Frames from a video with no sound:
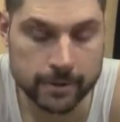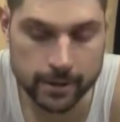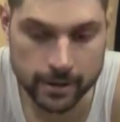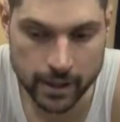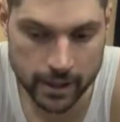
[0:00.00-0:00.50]

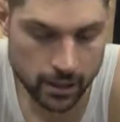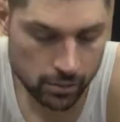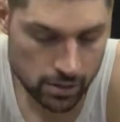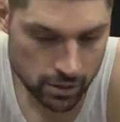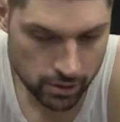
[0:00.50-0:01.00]
Uh, I had that
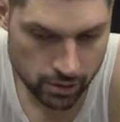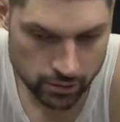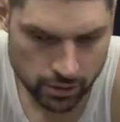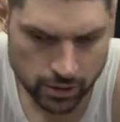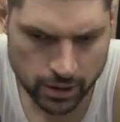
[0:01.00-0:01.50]
one
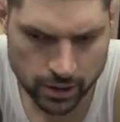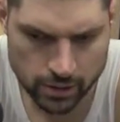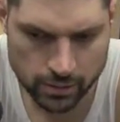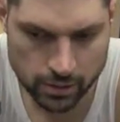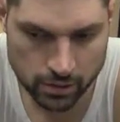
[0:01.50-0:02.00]
turnover, uh,
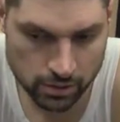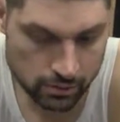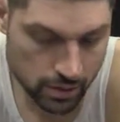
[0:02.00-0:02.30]
but no,